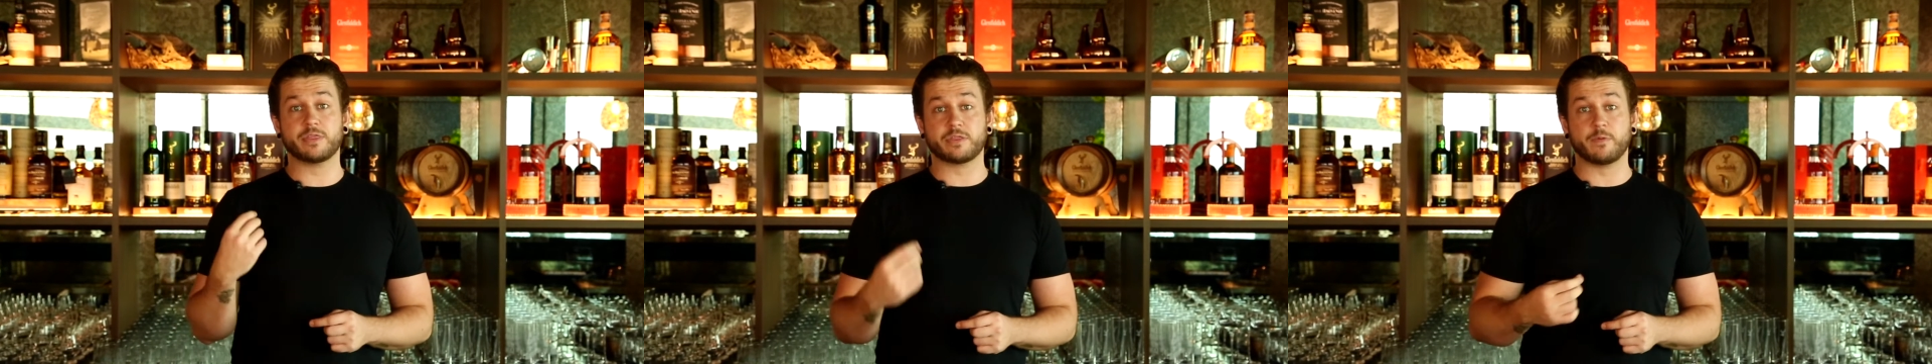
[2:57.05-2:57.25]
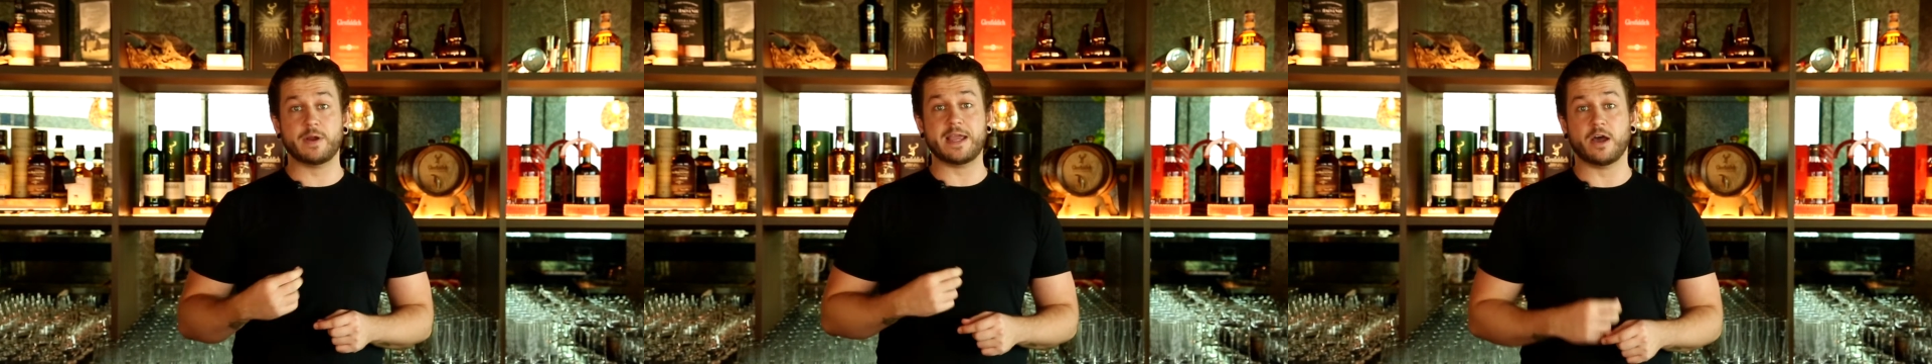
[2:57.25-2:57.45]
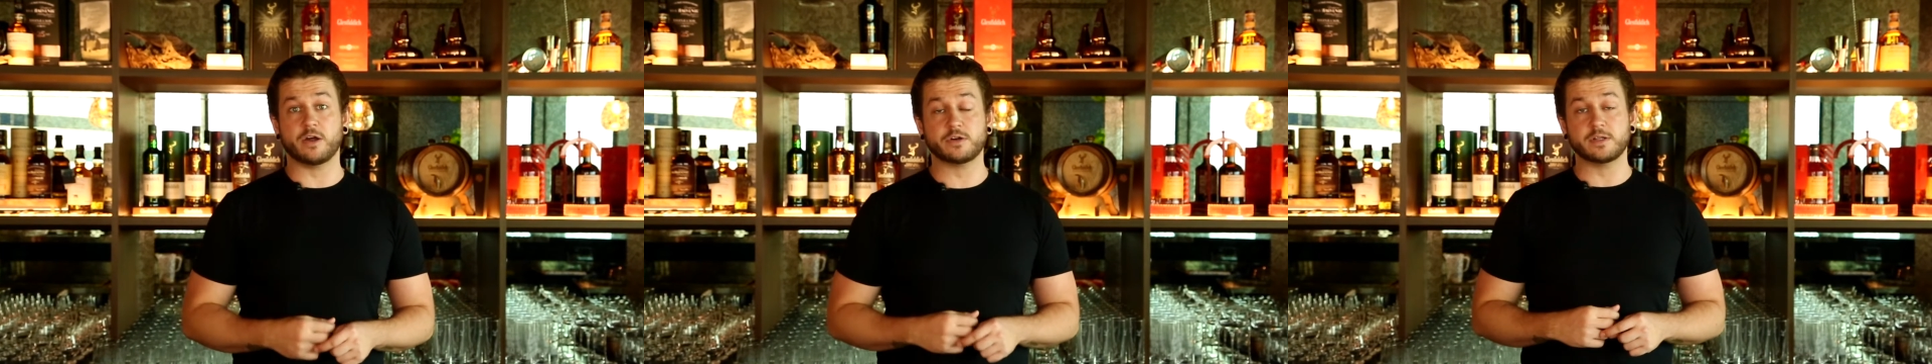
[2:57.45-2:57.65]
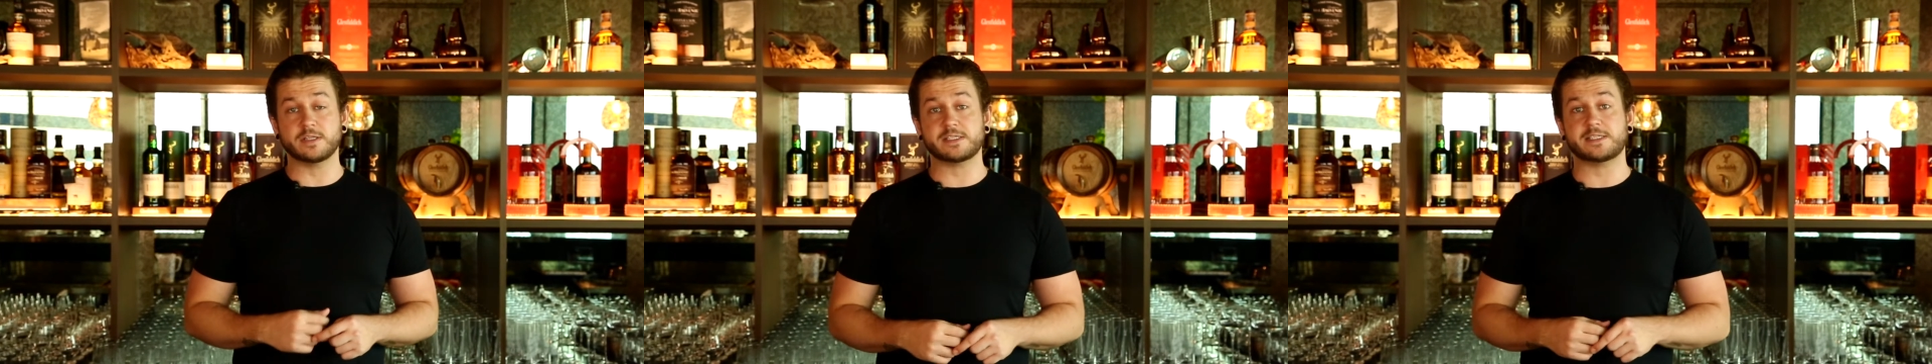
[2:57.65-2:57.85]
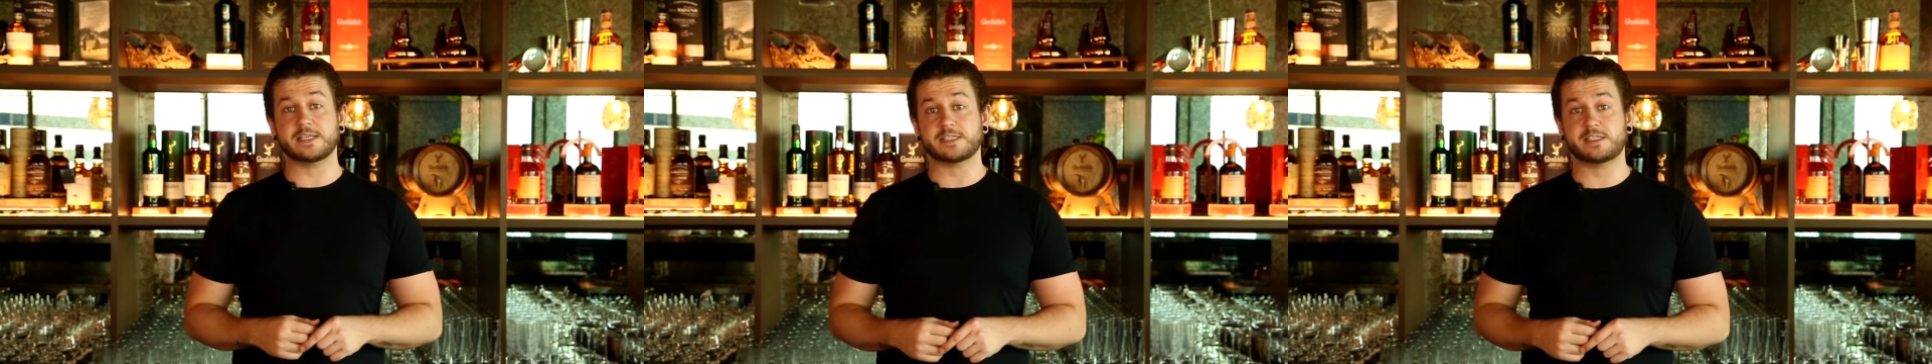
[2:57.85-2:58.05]

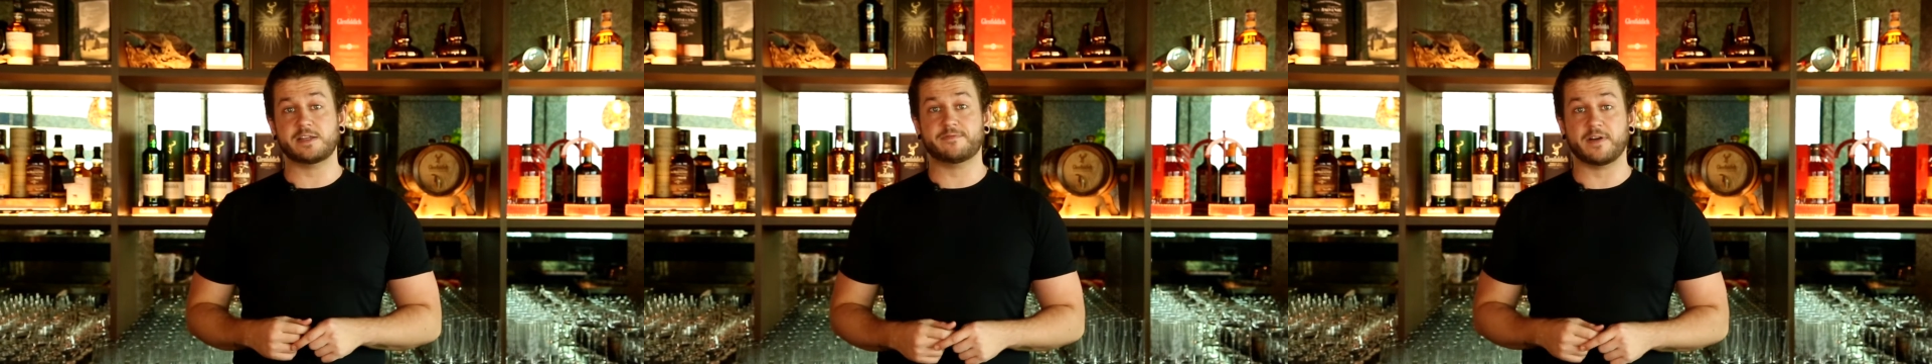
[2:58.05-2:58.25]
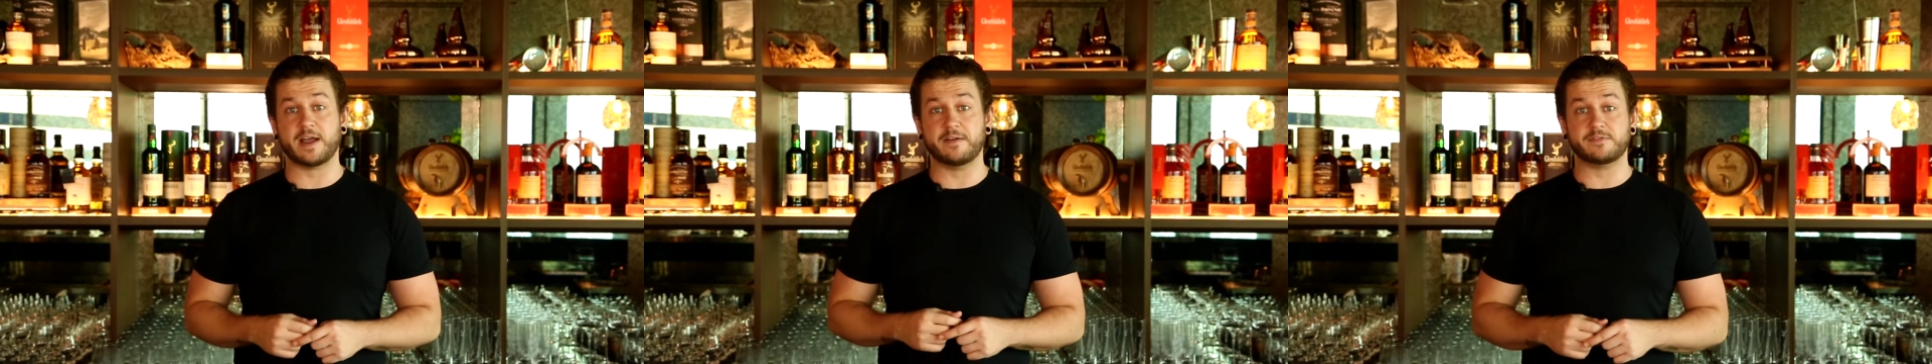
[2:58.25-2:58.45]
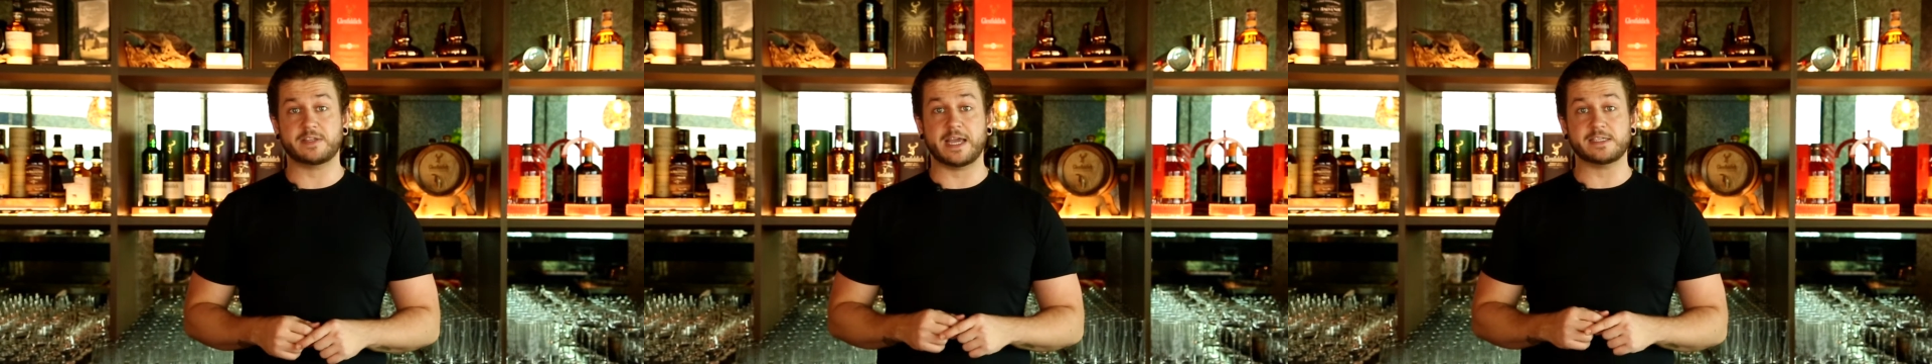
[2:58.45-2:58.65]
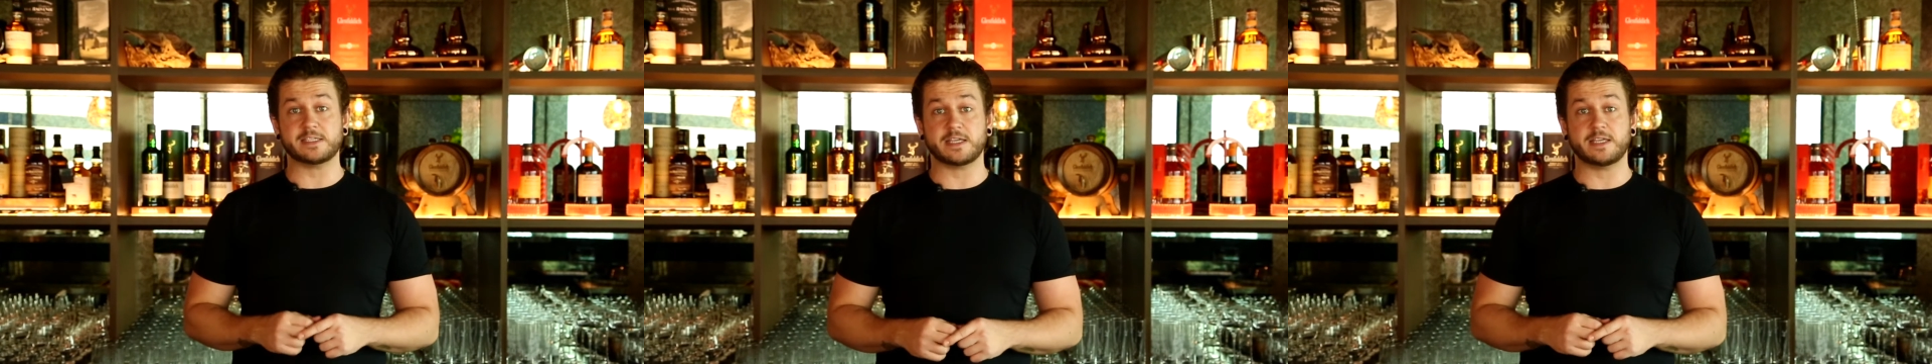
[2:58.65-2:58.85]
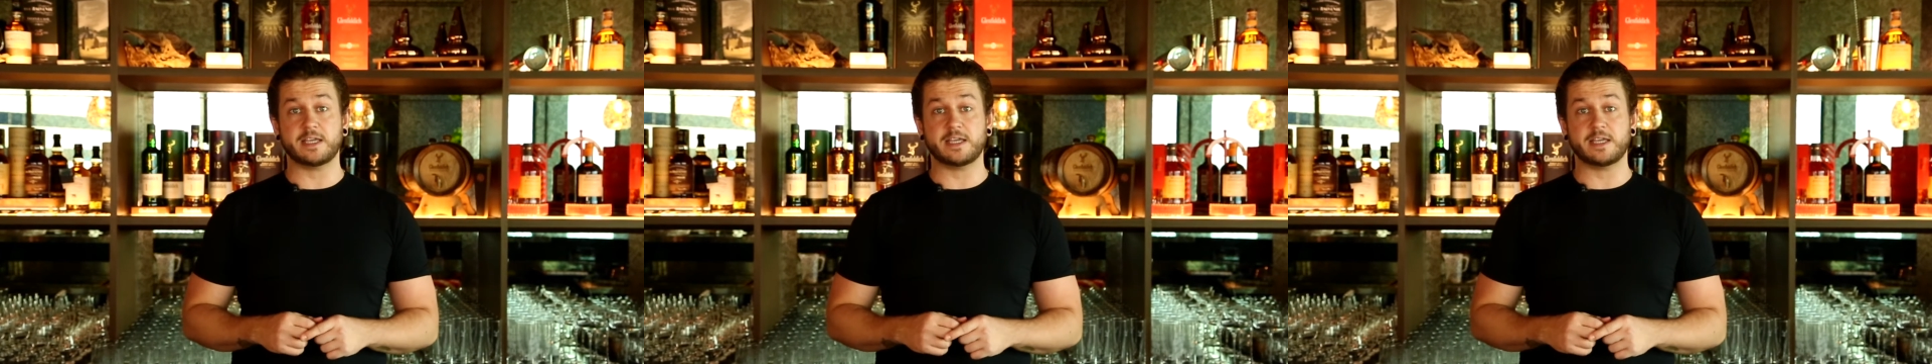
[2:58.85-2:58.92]
365 days a